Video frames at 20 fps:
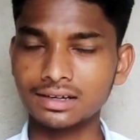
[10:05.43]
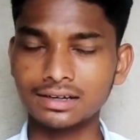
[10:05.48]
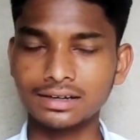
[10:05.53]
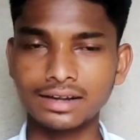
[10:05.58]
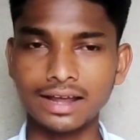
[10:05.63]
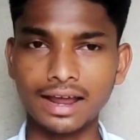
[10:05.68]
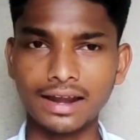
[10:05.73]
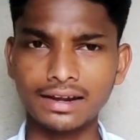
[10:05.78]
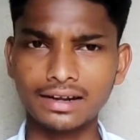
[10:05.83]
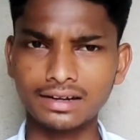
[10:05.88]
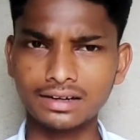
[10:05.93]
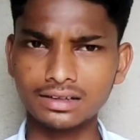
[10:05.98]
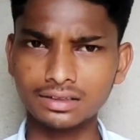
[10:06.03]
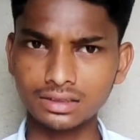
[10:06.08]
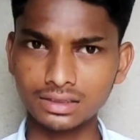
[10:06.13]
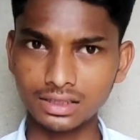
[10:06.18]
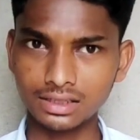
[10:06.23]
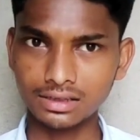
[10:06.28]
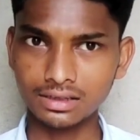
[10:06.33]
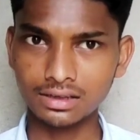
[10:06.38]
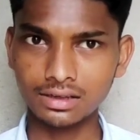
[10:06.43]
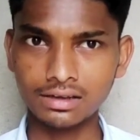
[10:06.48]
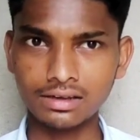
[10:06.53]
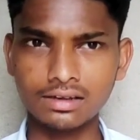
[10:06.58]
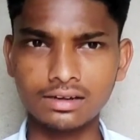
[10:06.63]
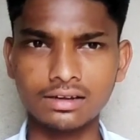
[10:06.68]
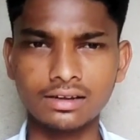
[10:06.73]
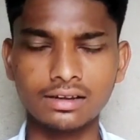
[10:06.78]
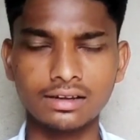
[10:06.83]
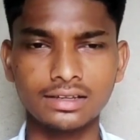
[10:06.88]
directly thinking
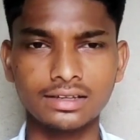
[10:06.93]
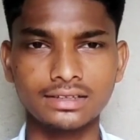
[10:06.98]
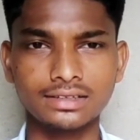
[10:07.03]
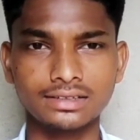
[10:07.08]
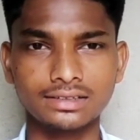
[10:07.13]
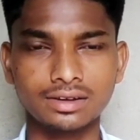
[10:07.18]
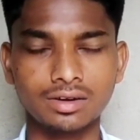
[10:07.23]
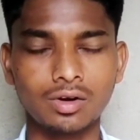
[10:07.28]
in English.